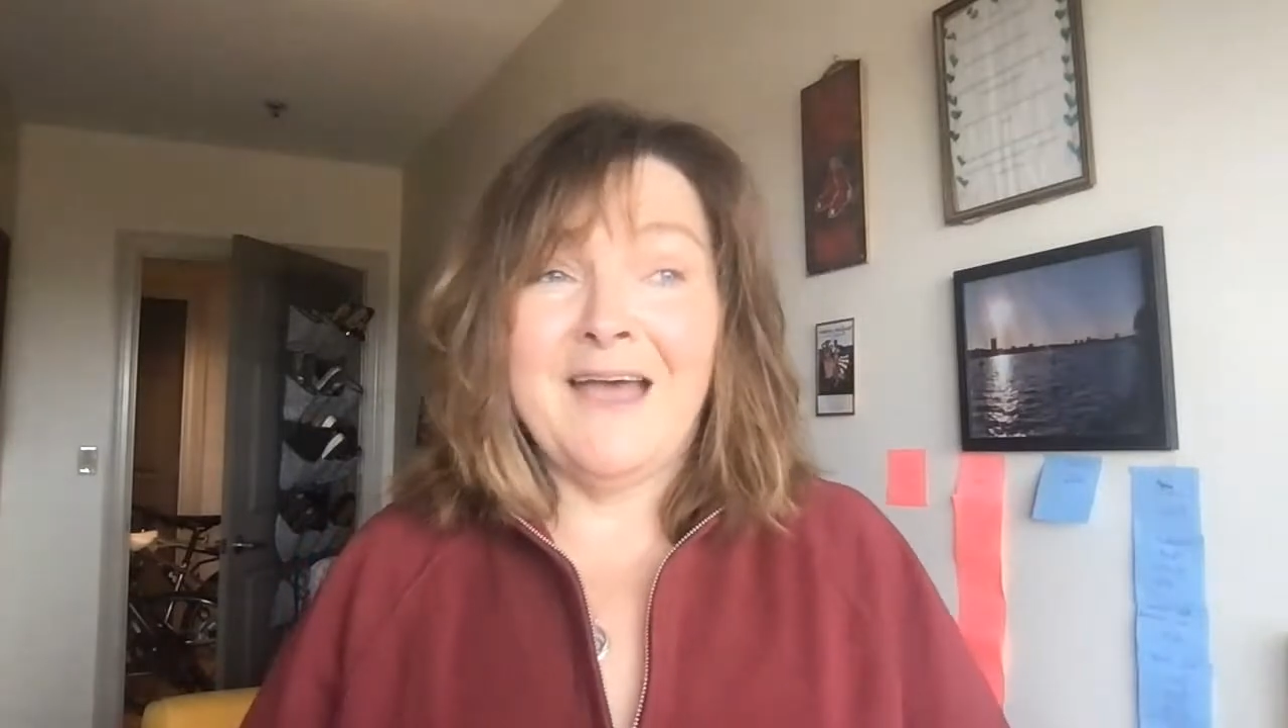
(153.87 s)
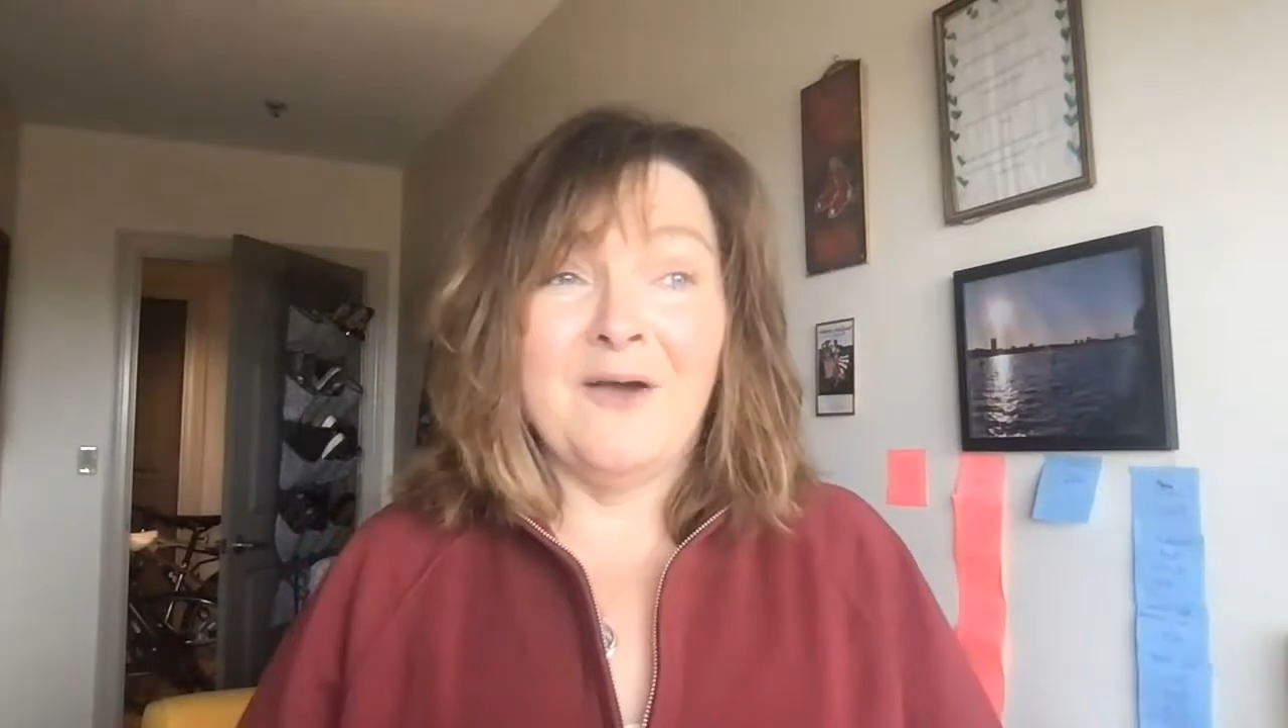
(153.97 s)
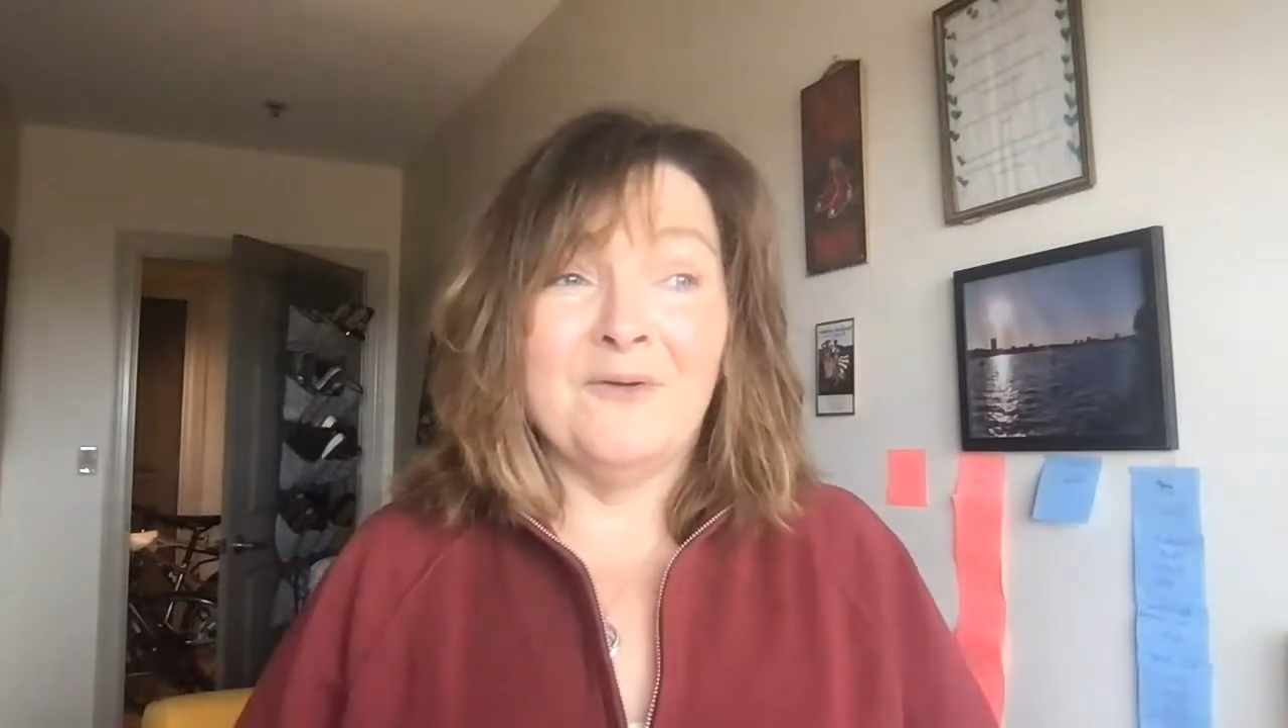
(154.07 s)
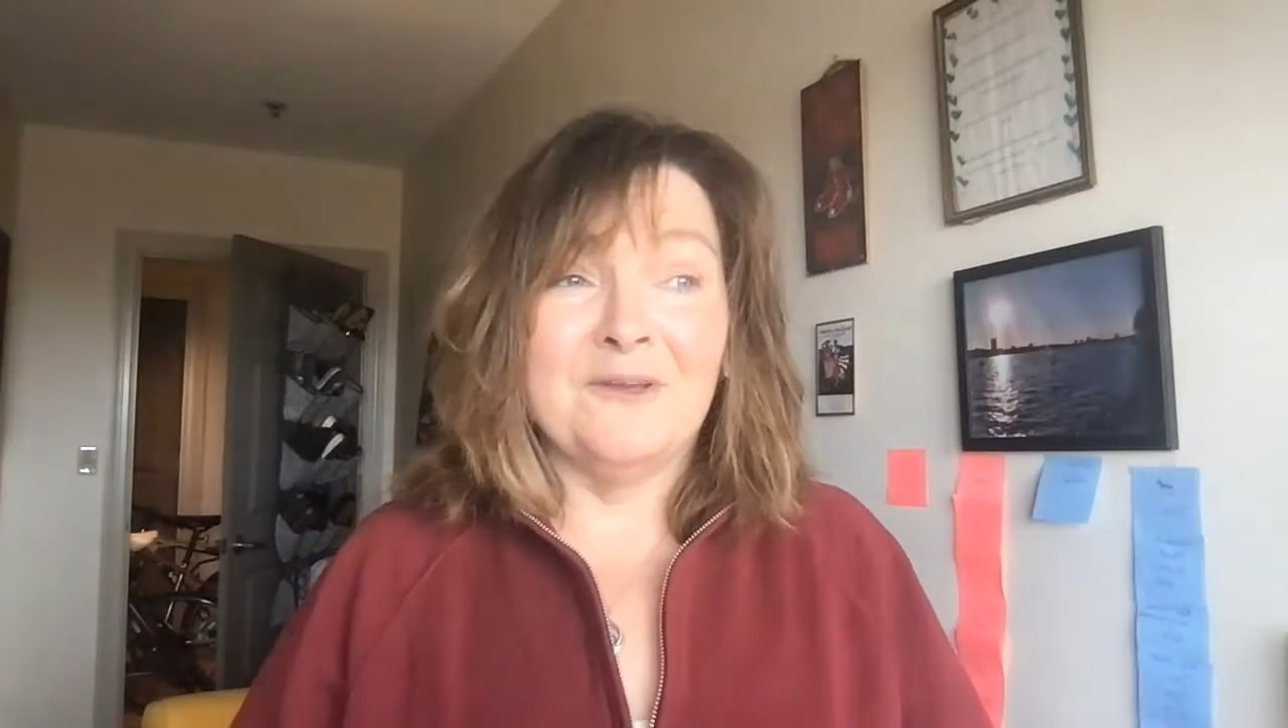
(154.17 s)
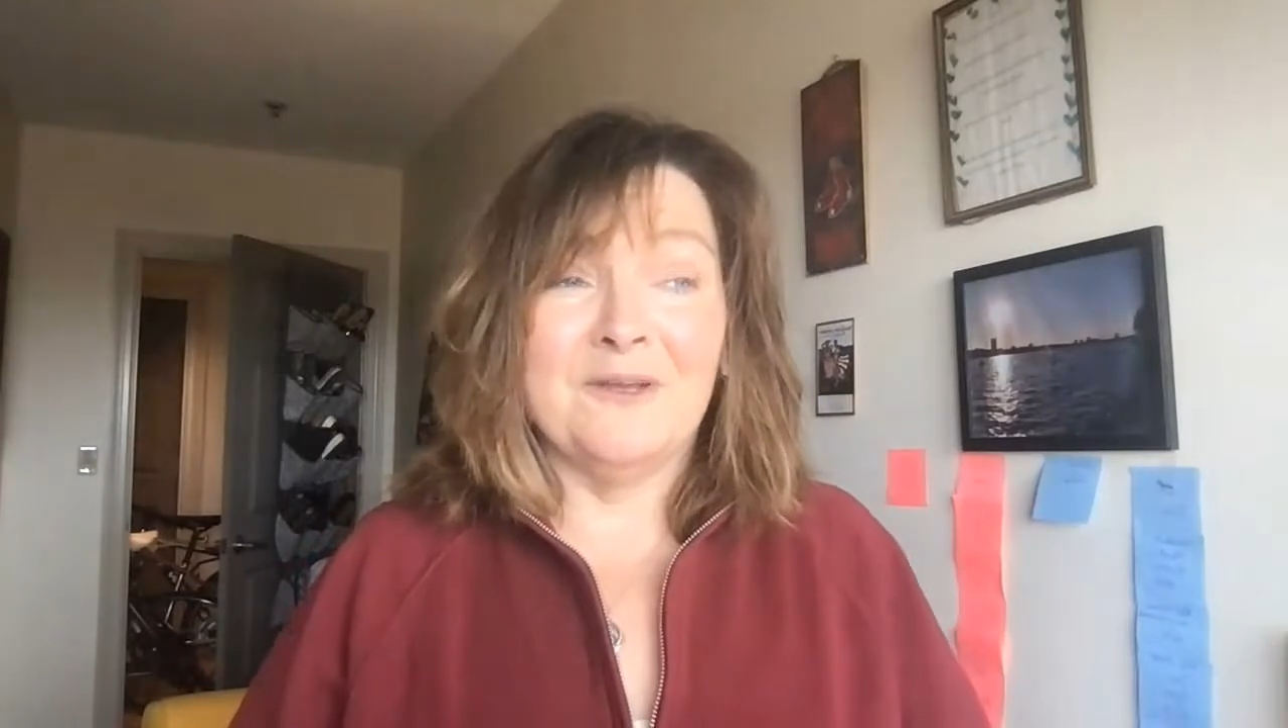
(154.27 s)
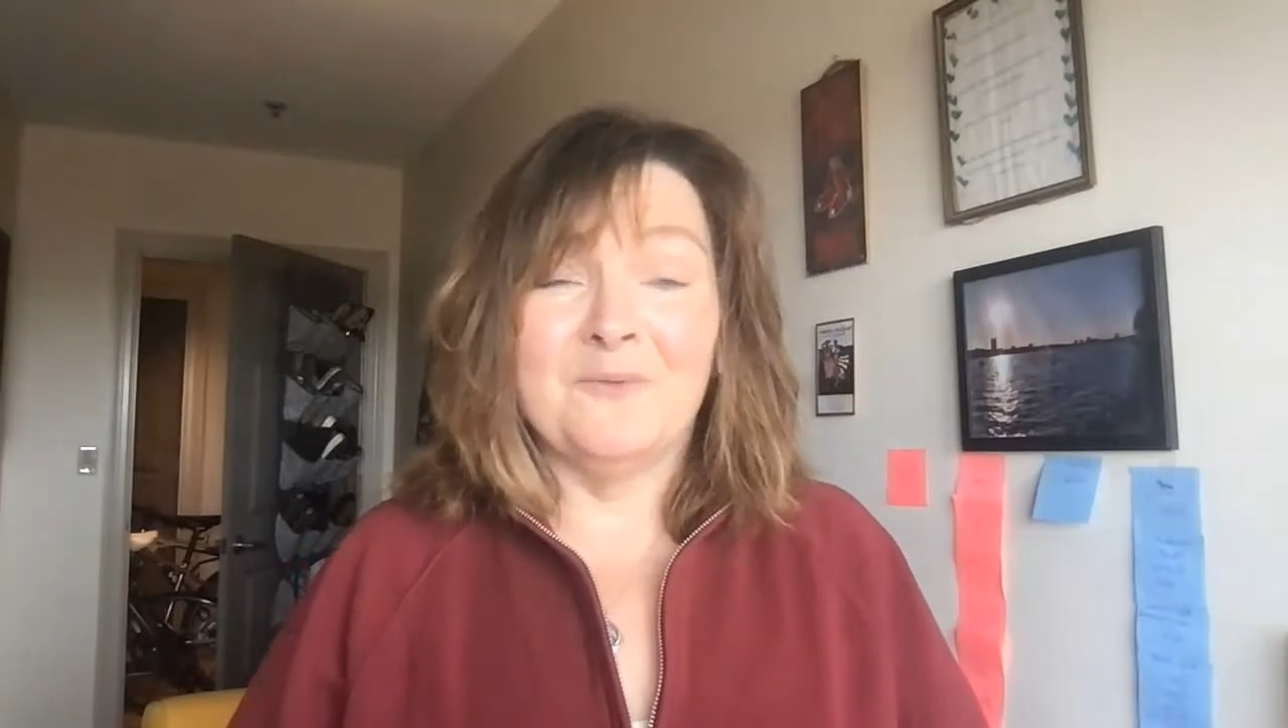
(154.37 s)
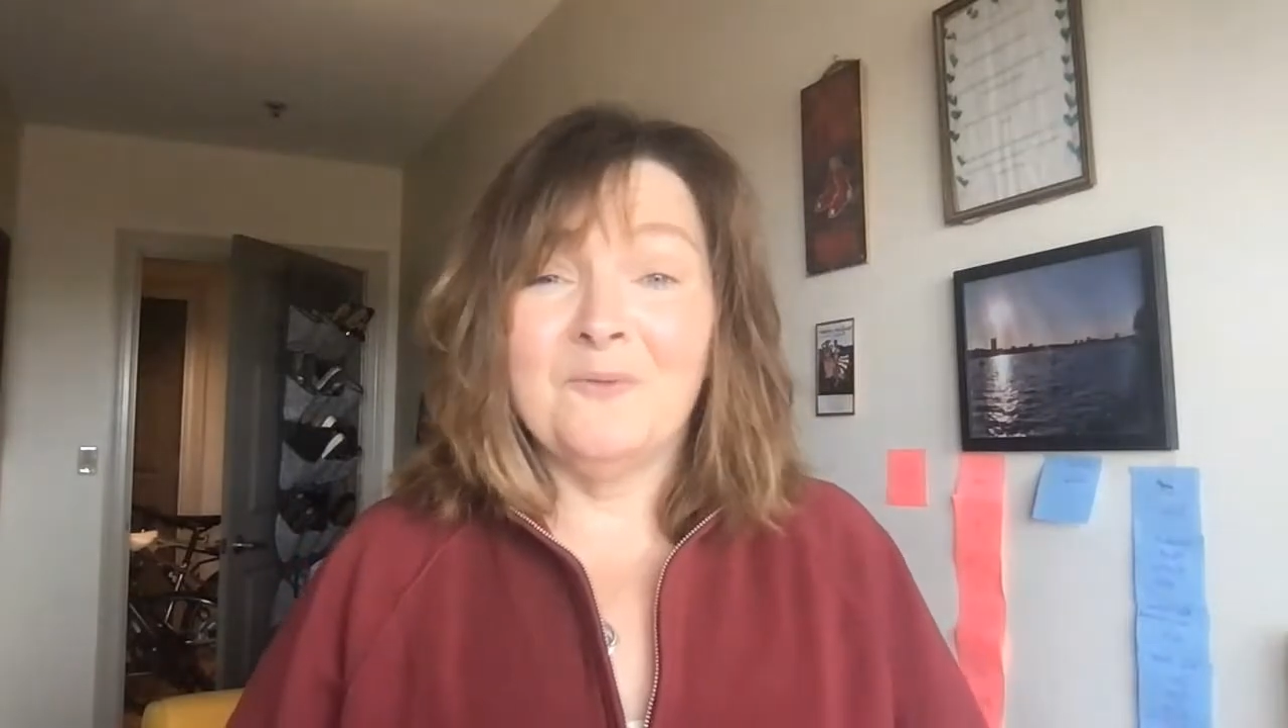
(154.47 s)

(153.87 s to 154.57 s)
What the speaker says: out and